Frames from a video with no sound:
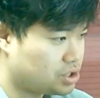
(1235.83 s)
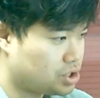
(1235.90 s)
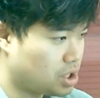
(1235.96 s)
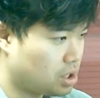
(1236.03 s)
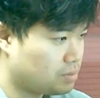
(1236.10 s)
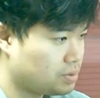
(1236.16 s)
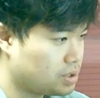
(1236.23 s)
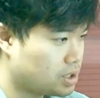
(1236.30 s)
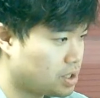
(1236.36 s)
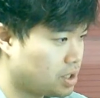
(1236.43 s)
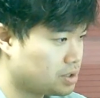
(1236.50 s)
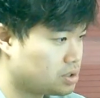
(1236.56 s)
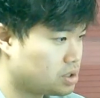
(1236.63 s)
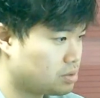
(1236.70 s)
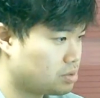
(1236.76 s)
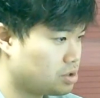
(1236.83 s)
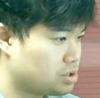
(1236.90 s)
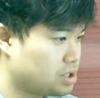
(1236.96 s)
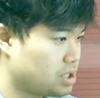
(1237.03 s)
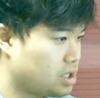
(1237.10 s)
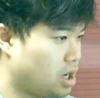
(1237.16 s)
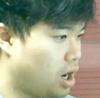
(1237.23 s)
jump in customers and a